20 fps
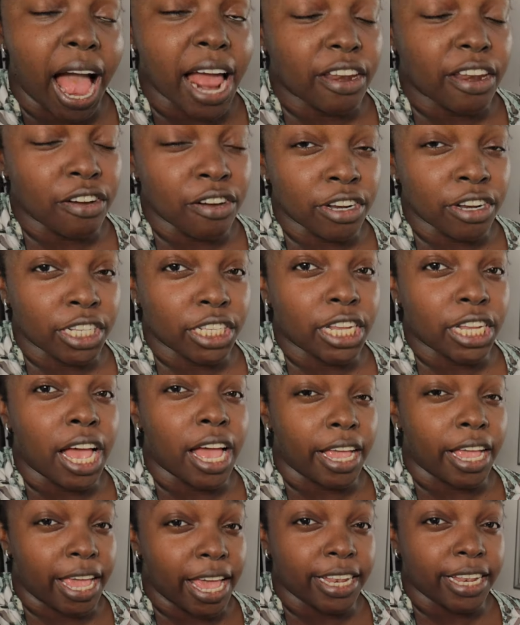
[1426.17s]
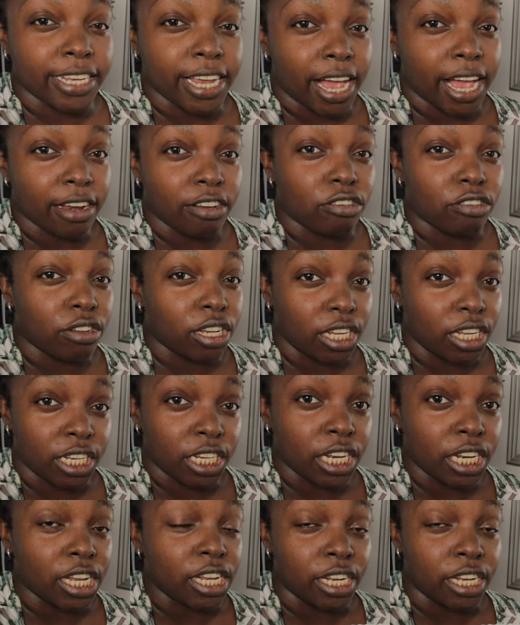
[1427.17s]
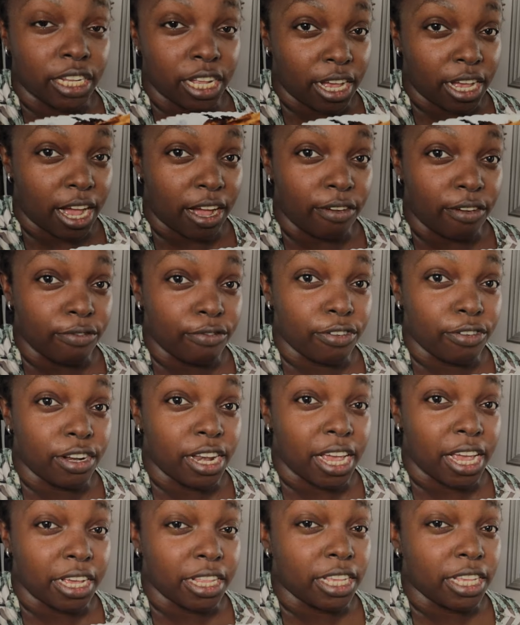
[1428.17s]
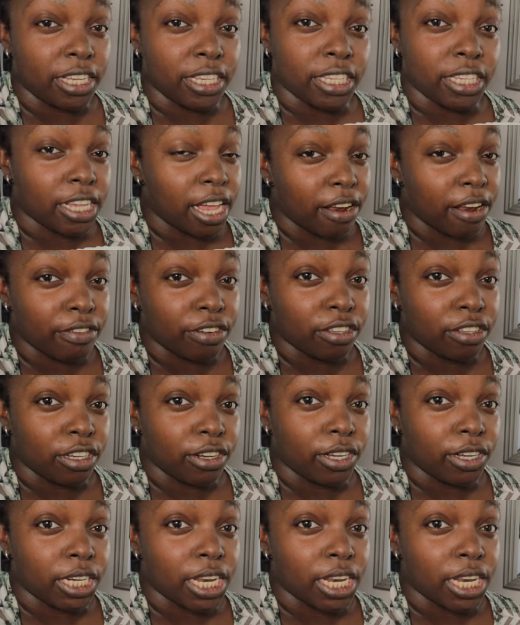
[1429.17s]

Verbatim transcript: I don't get tired to eat food like this every single